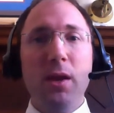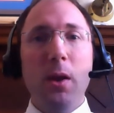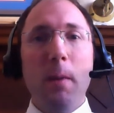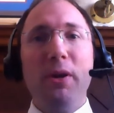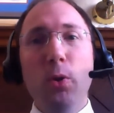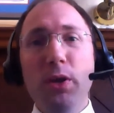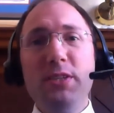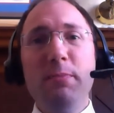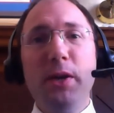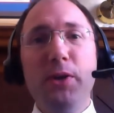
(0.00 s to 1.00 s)
But in order
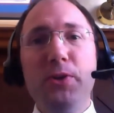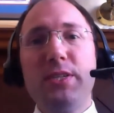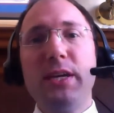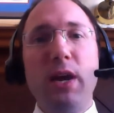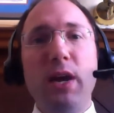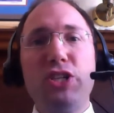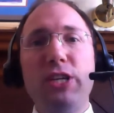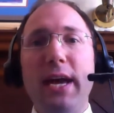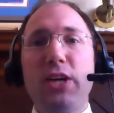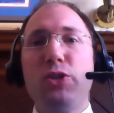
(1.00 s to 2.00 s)
to better understand
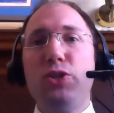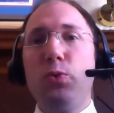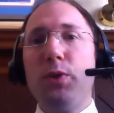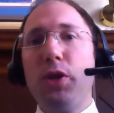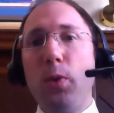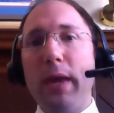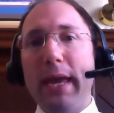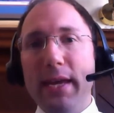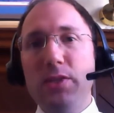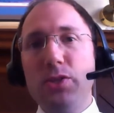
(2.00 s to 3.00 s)
Rashi, I actually do want to go
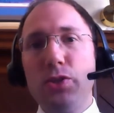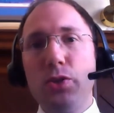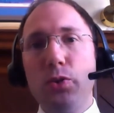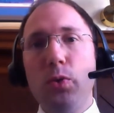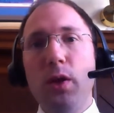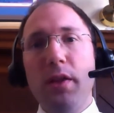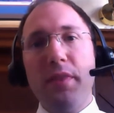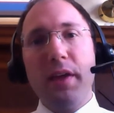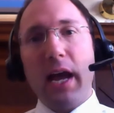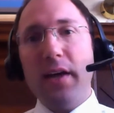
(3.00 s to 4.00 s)
into
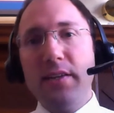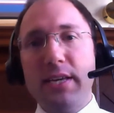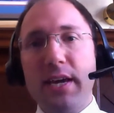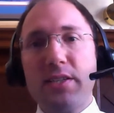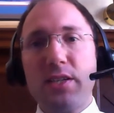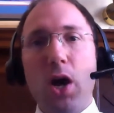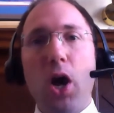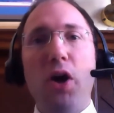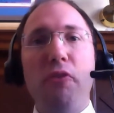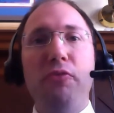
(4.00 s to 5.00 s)
the context
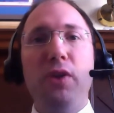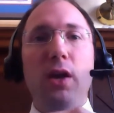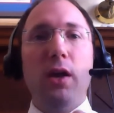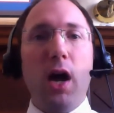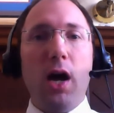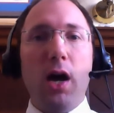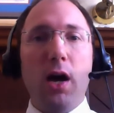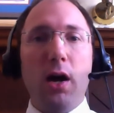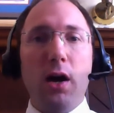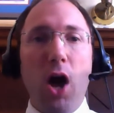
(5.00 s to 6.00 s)
of
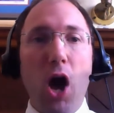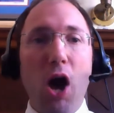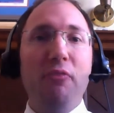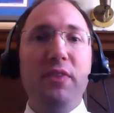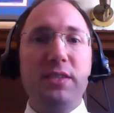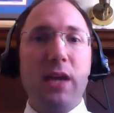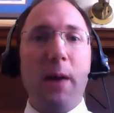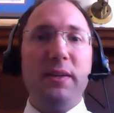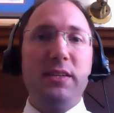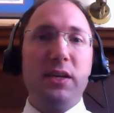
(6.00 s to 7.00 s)
uh, of this
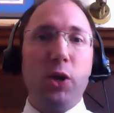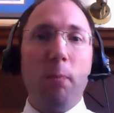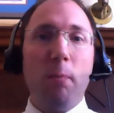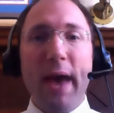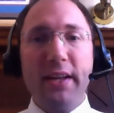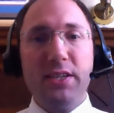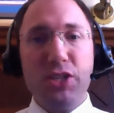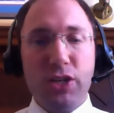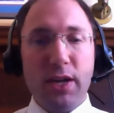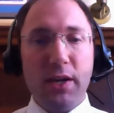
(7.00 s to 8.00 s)
comment and go back
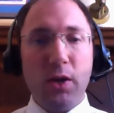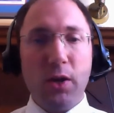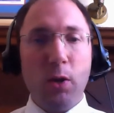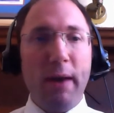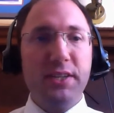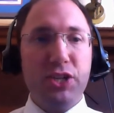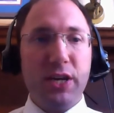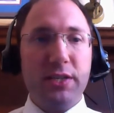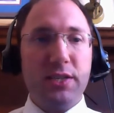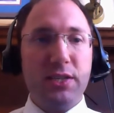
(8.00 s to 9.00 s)
to and go back to
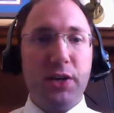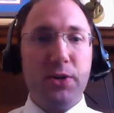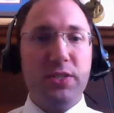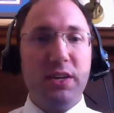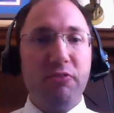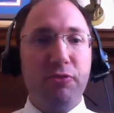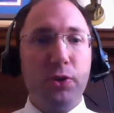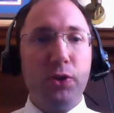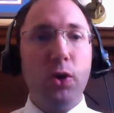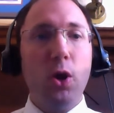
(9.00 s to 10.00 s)
Genesis to understand
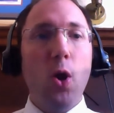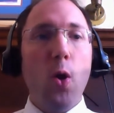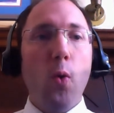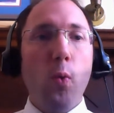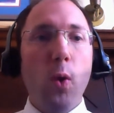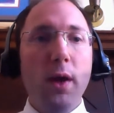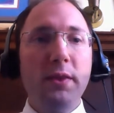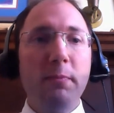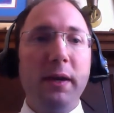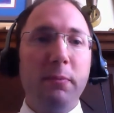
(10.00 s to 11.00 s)
further what
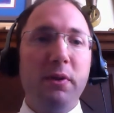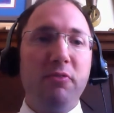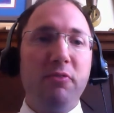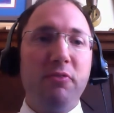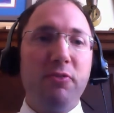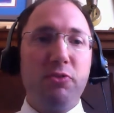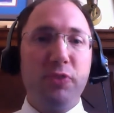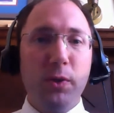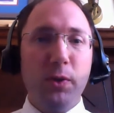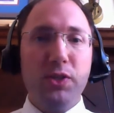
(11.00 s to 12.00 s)
the Panim Yafot is
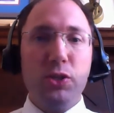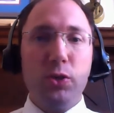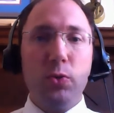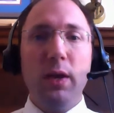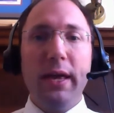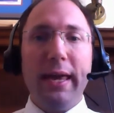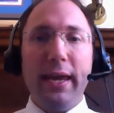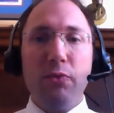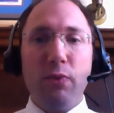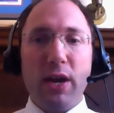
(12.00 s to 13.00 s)
referring to
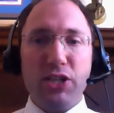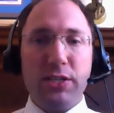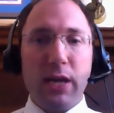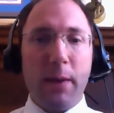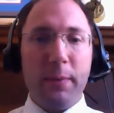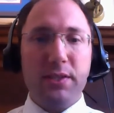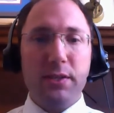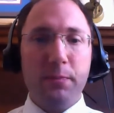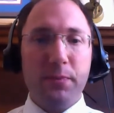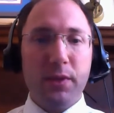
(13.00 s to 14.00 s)
in Rashi's
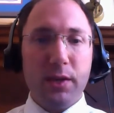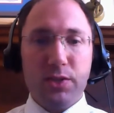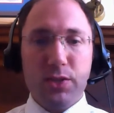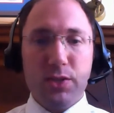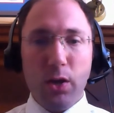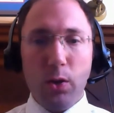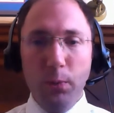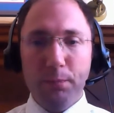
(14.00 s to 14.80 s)
comment. And so.